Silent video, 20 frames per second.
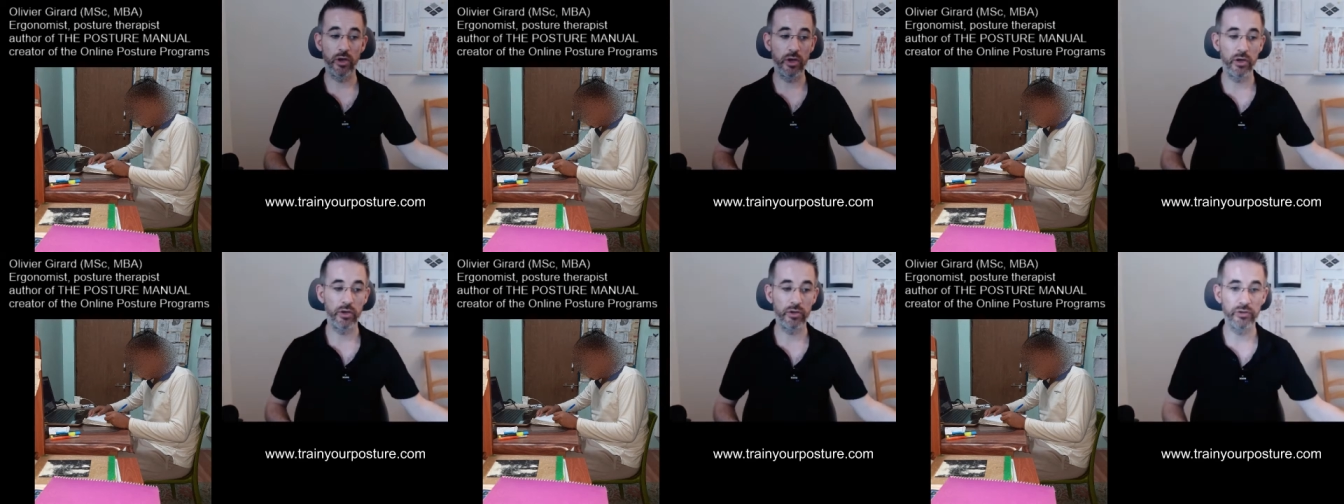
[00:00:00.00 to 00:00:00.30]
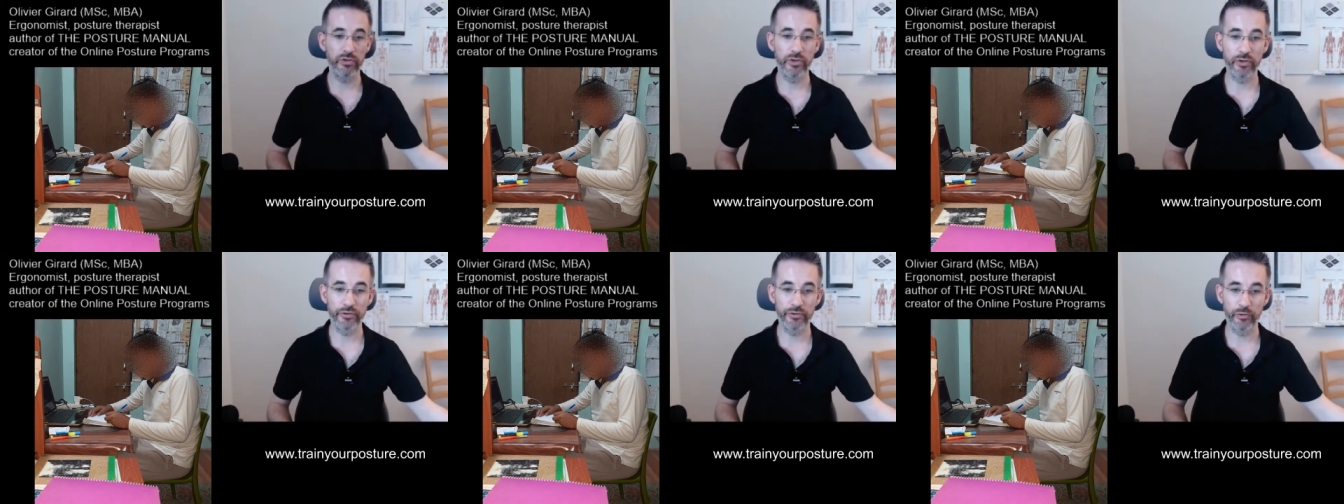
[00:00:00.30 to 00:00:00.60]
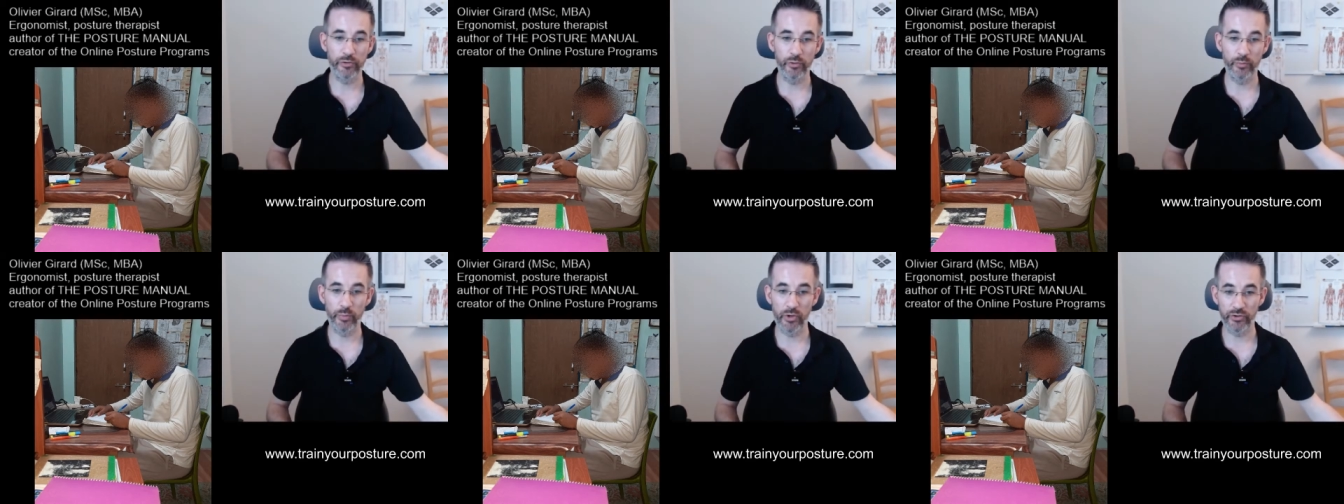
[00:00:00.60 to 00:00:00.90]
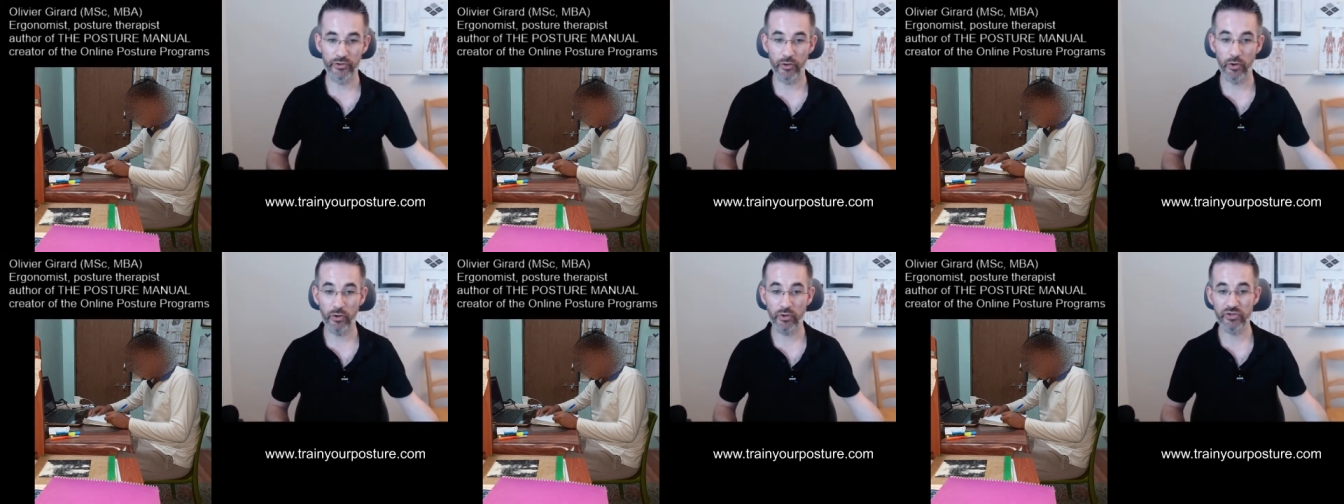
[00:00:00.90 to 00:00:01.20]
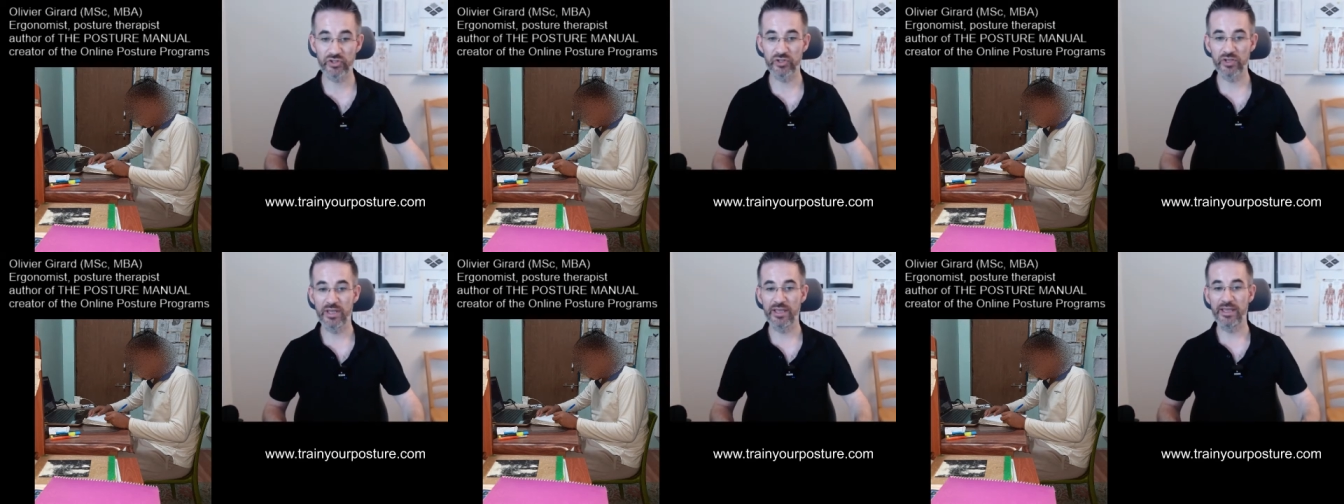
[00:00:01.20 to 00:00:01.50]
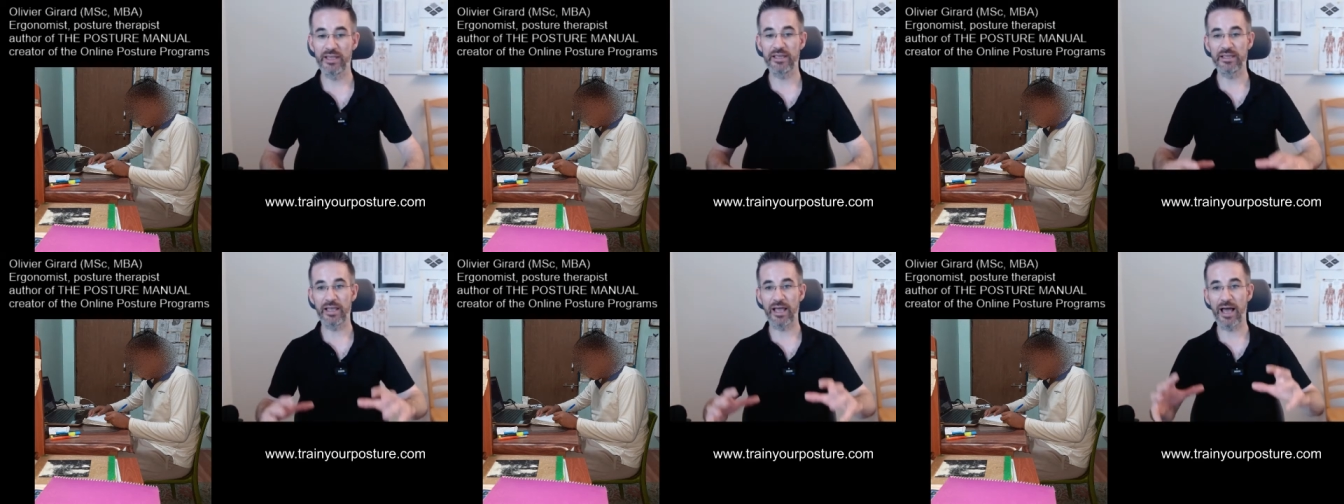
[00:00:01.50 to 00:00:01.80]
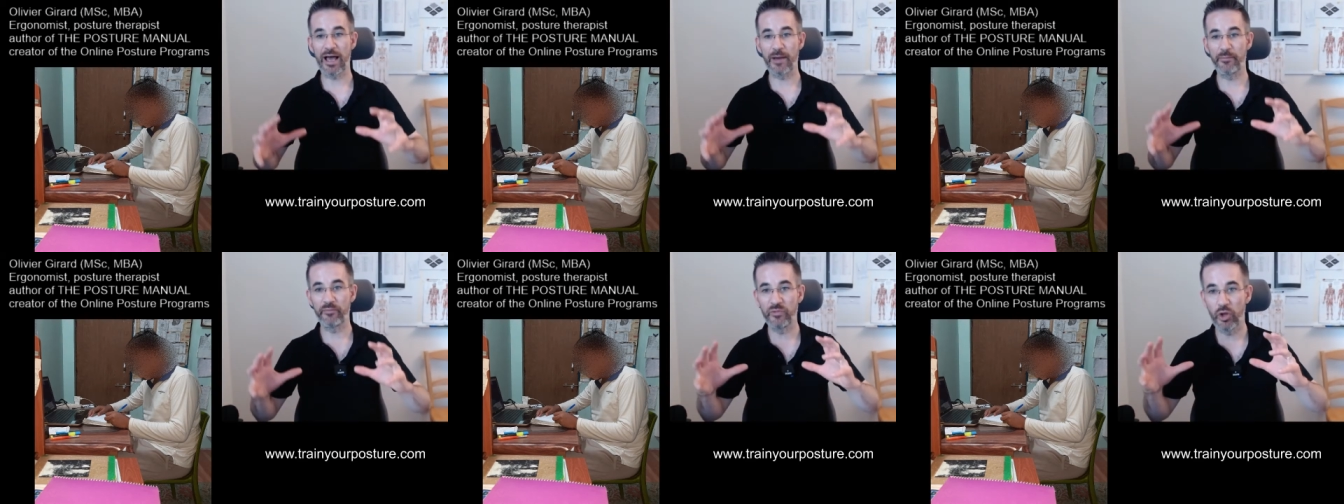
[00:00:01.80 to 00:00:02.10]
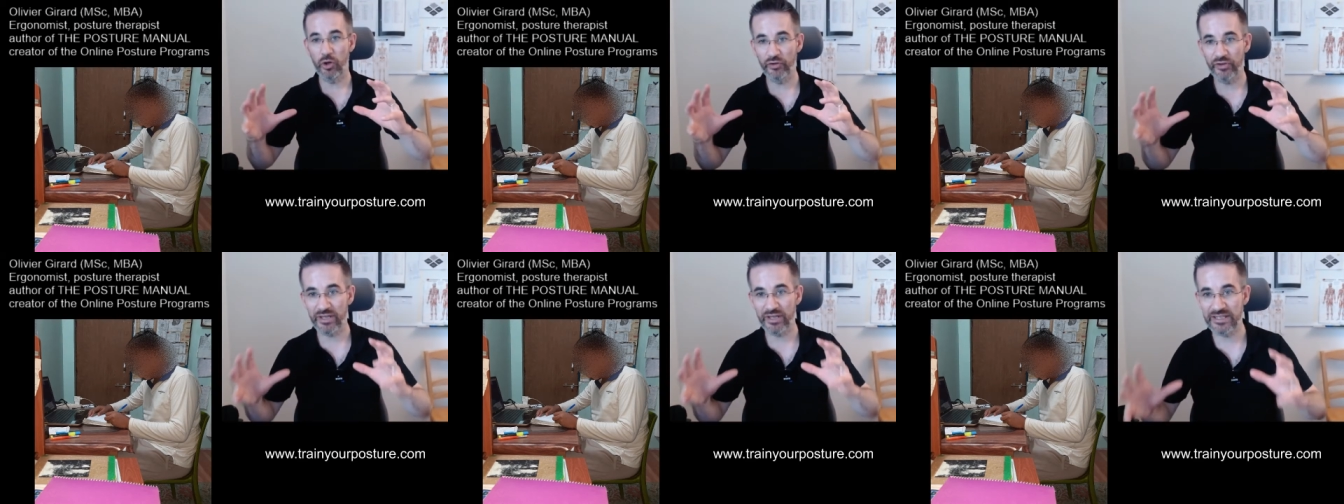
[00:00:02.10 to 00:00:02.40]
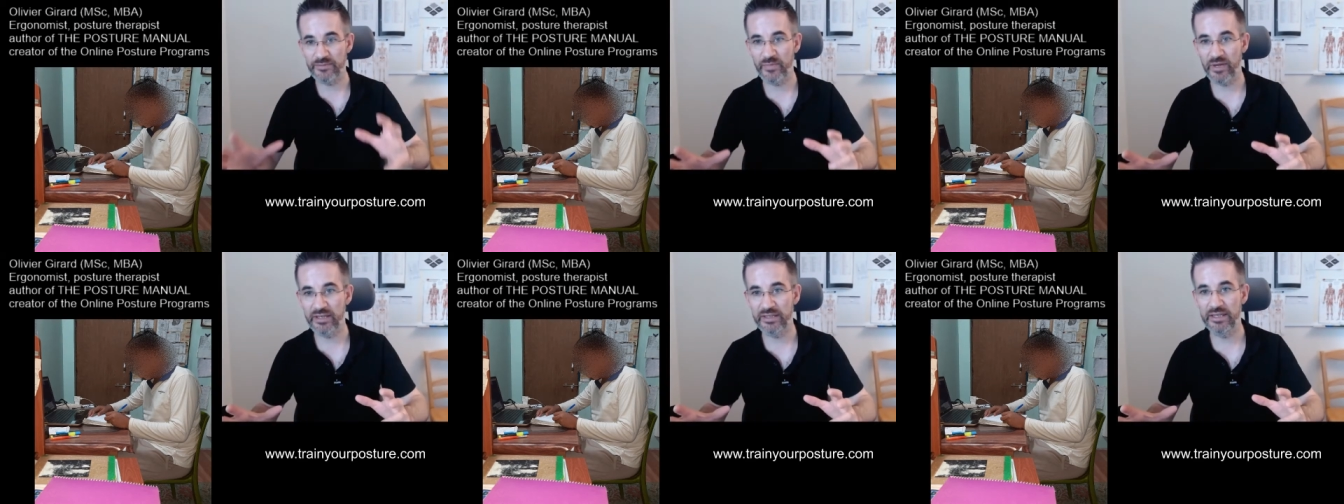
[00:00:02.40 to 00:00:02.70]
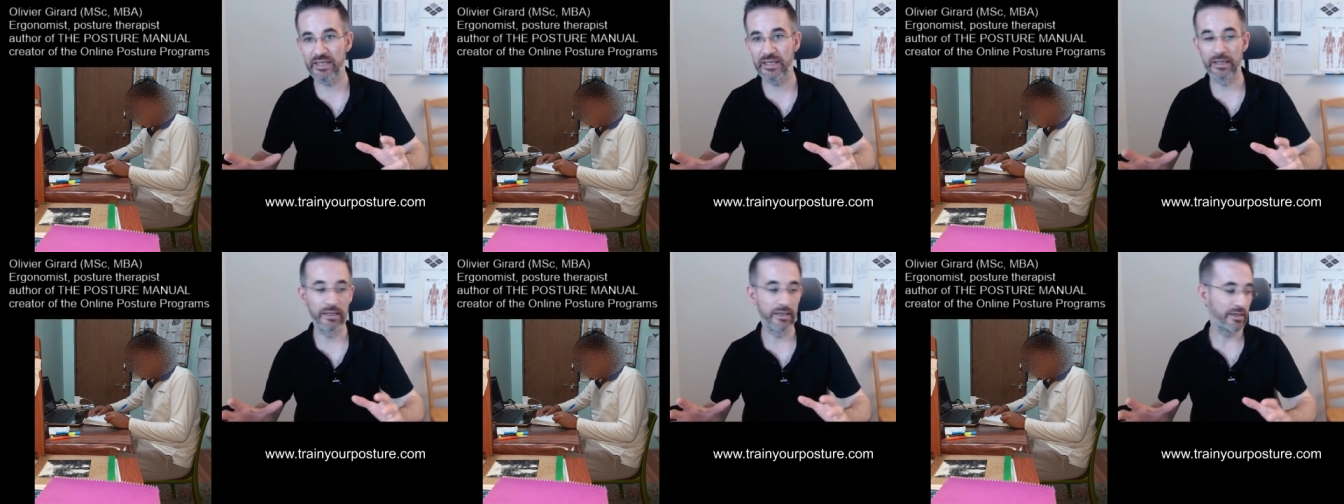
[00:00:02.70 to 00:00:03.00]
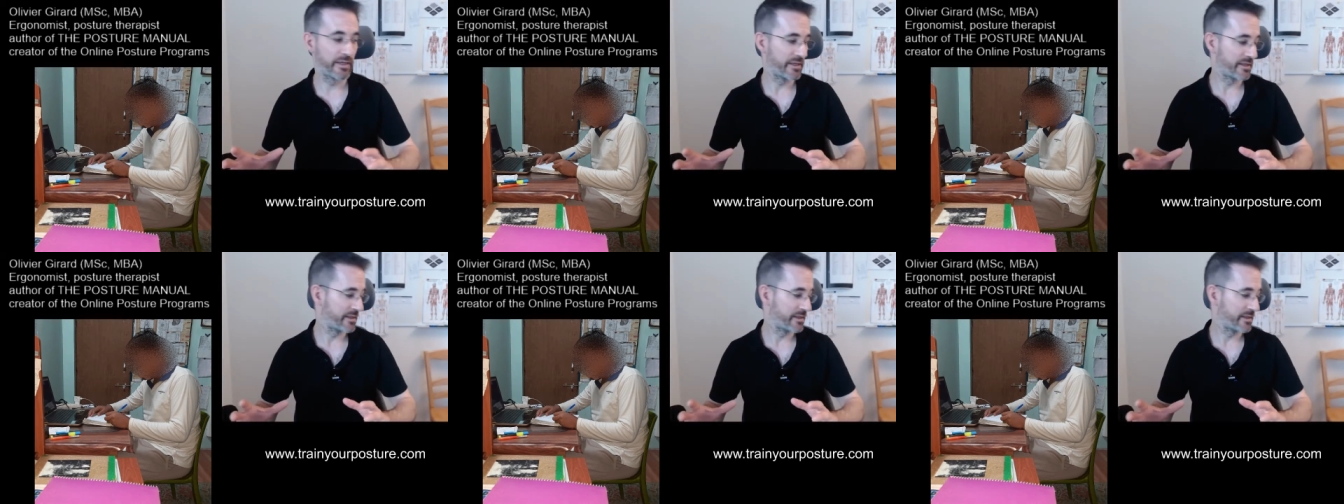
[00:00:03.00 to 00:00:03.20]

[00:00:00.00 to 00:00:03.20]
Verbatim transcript: under your buttocks. I'm not expecting